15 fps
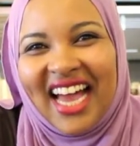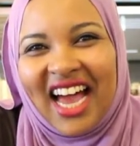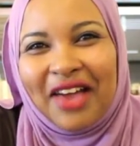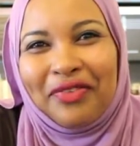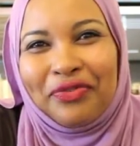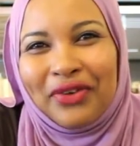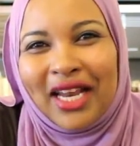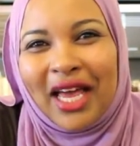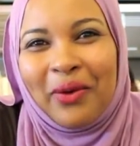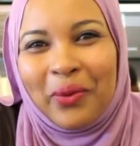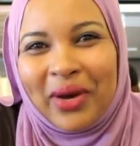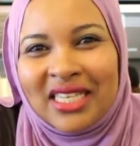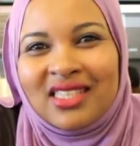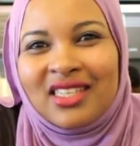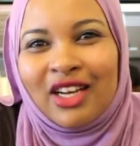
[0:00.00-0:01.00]
I feel I
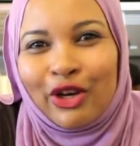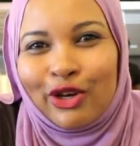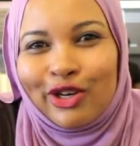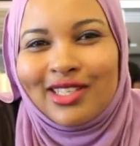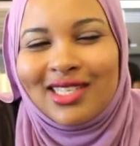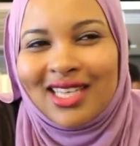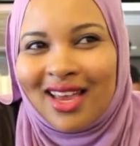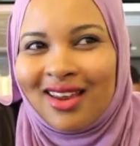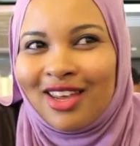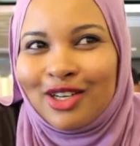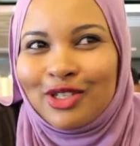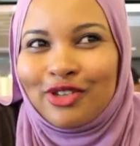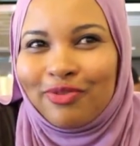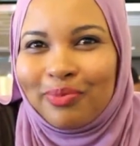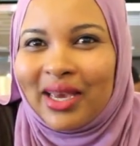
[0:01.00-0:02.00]
wasted a good 10
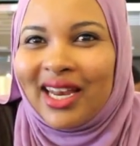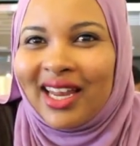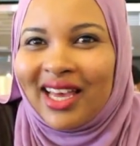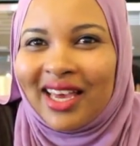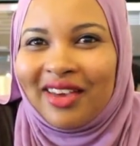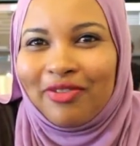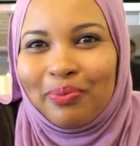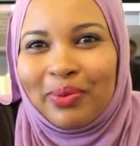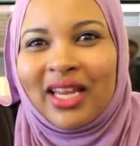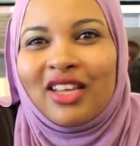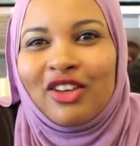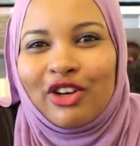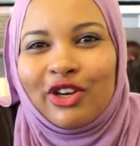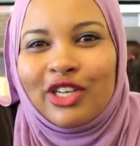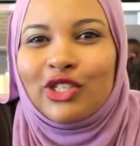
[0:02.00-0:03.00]
years of my life,
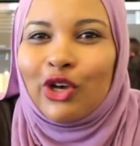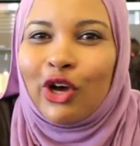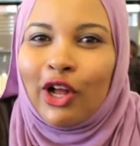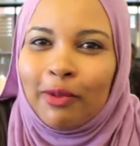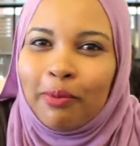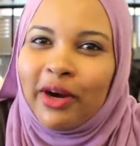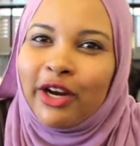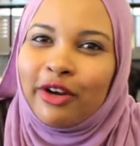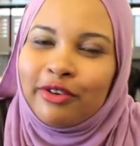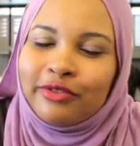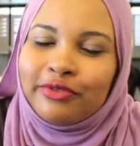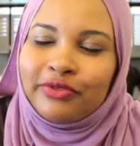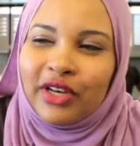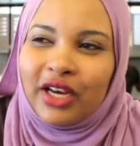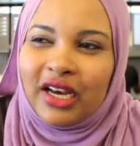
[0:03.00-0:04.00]
but you know, it's all part of
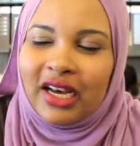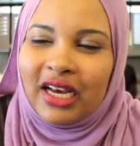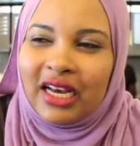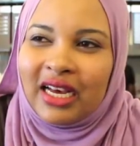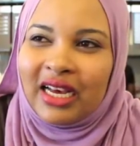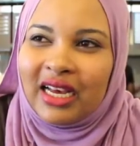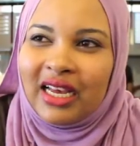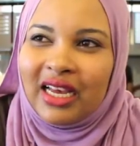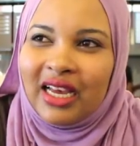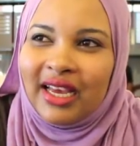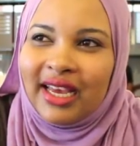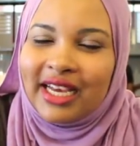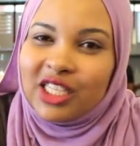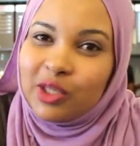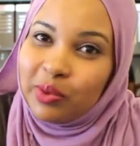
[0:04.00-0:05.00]

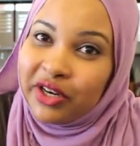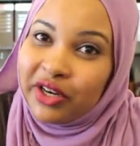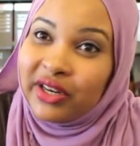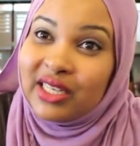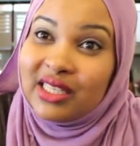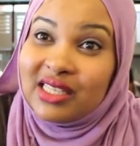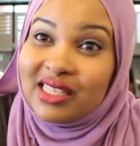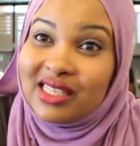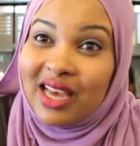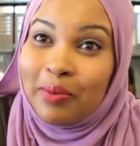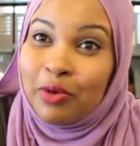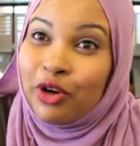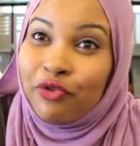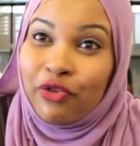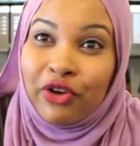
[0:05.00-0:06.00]
experience.
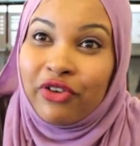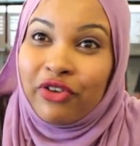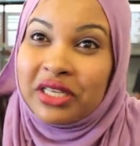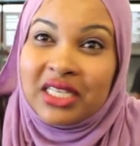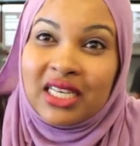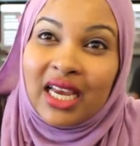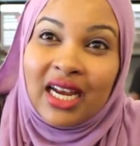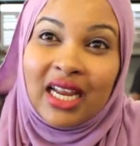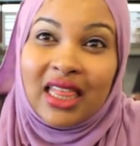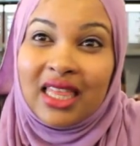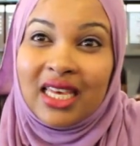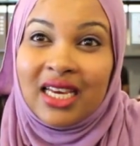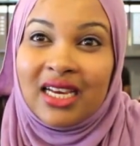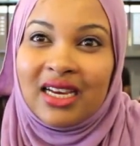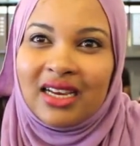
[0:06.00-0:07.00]
I'm not regretting
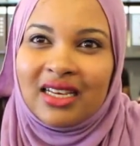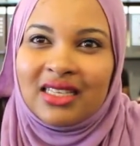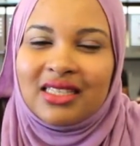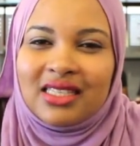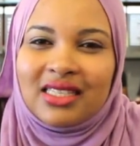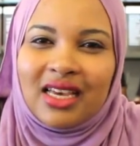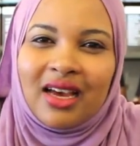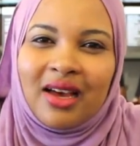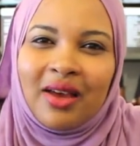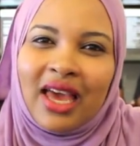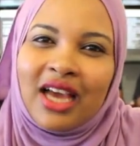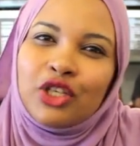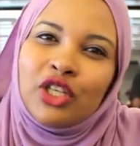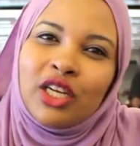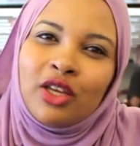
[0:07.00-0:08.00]
anything. It's
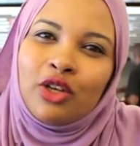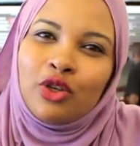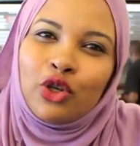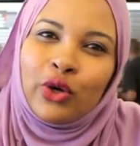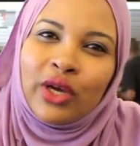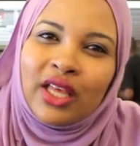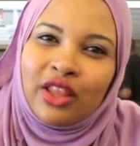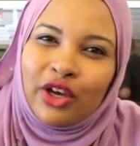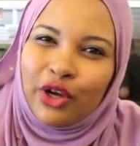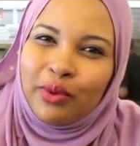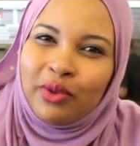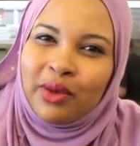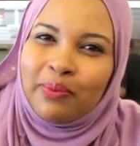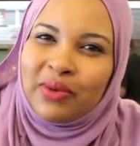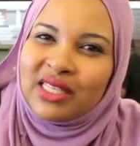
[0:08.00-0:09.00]
actually doing
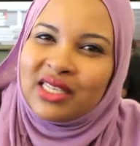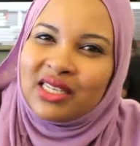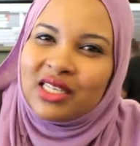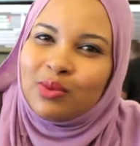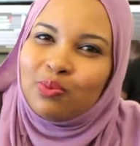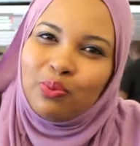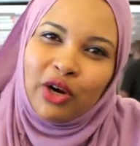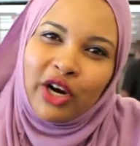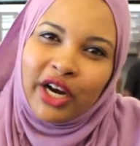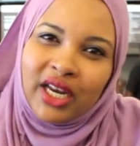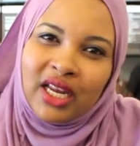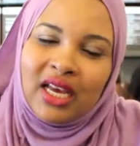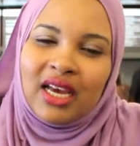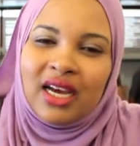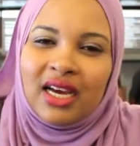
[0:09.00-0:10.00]
the business
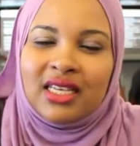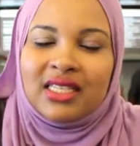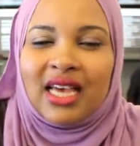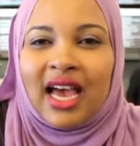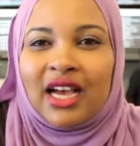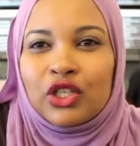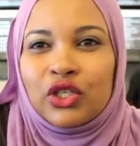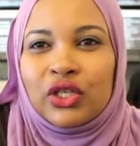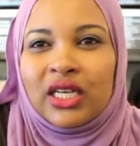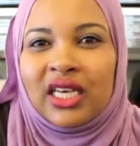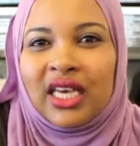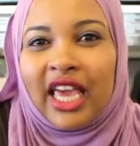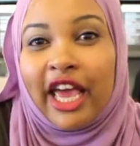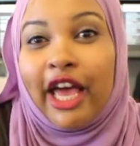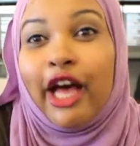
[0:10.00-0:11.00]
part has
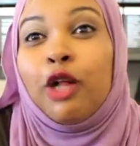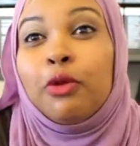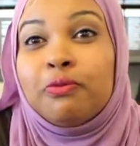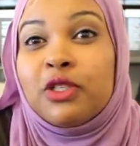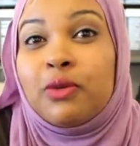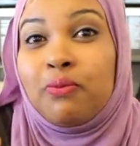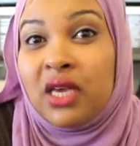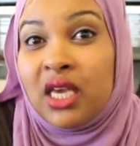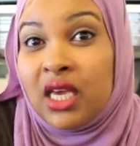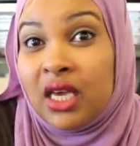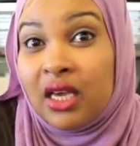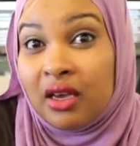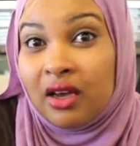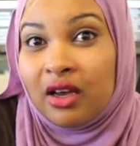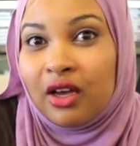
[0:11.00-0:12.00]
actually helped me
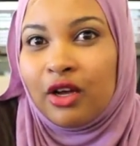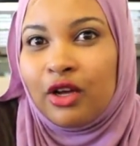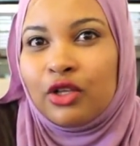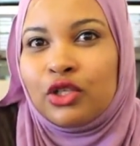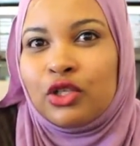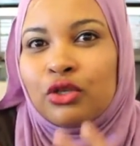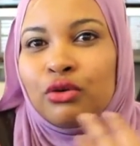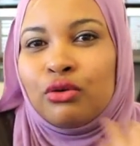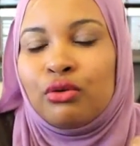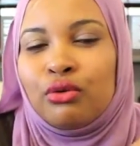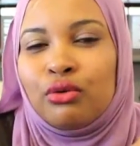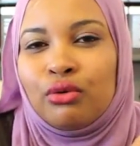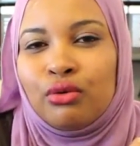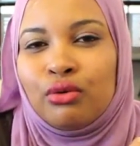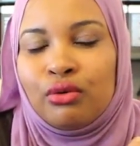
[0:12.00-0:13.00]

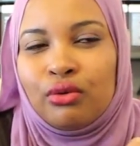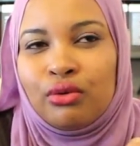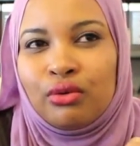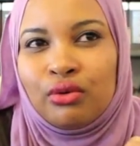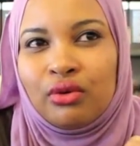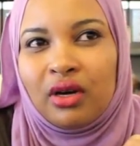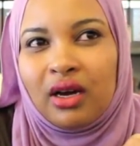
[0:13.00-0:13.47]
to